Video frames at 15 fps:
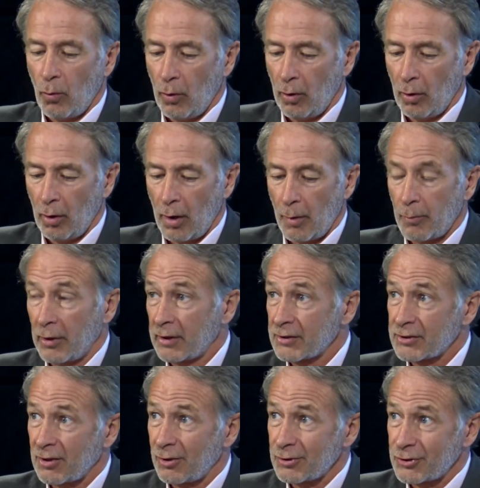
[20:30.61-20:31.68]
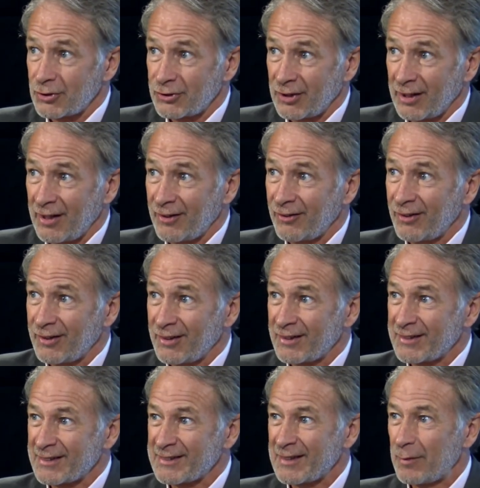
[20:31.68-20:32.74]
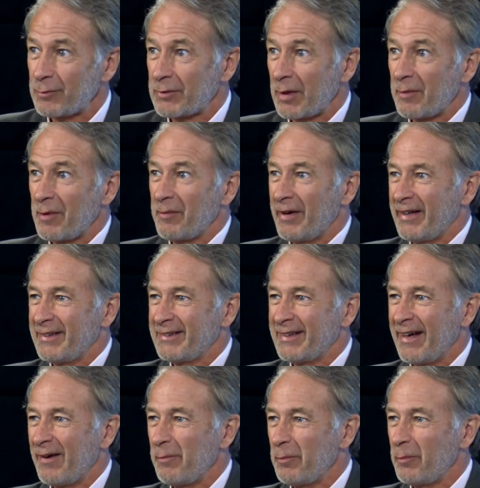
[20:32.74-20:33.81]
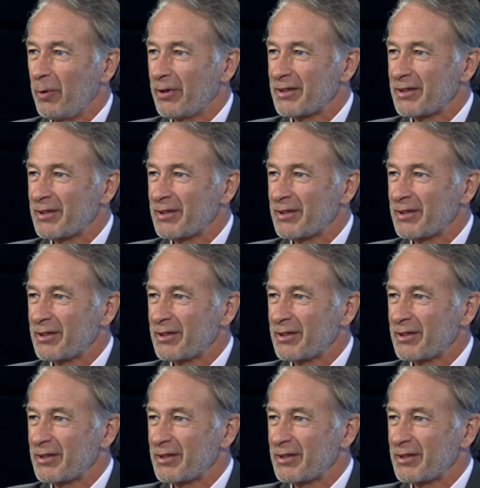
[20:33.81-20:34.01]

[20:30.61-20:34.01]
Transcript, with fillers: will uh, bring us closer together and at the same time it might um,